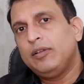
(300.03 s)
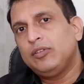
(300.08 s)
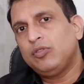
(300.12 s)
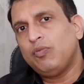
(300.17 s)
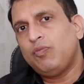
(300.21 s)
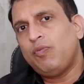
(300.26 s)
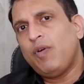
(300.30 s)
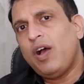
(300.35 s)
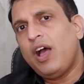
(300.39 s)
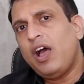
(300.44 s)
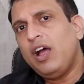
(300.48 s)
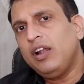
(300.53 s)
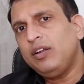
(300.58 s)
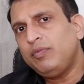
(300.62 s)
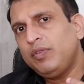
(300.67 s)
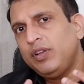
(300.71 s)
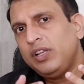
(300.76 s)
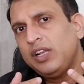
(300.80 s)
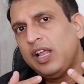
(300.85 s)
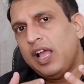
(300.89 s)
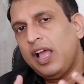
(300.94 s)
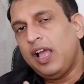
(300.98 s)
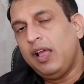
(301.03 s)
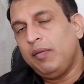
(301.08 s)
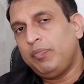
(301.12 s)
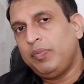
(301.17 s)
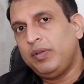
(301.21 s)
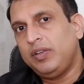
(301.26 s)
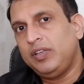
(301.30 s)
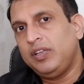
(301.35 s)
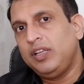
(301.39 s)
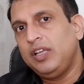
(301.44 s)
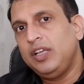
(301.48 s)
So what will
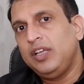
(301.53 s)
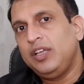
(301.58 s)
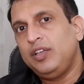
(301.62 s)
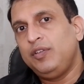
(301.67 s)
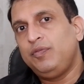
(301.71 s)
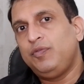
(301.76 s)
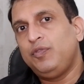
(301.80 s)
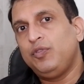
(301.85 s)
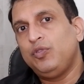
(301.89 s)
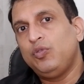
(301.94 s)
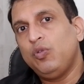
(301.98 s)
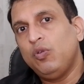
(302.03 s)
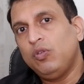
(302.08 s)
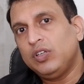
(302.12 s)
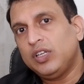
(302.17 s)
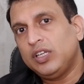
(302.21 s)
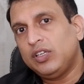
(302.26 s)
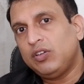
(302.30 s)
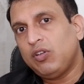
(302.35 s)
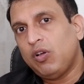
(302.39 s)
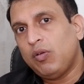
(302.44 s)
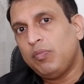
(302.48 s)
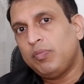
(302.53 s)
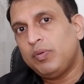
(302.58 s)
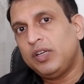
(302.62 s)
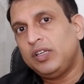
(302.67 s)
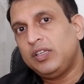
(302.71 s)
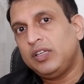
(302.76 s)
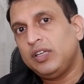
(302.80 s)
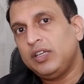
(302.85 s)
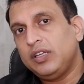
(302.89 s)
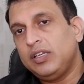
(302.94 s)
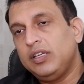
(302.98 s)
happen if you don't get
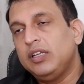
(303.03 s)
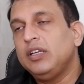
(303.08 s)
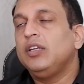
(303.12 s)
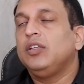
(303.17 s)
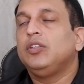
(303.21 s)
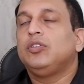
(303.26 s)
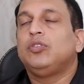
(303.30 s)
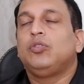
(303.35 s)
operated?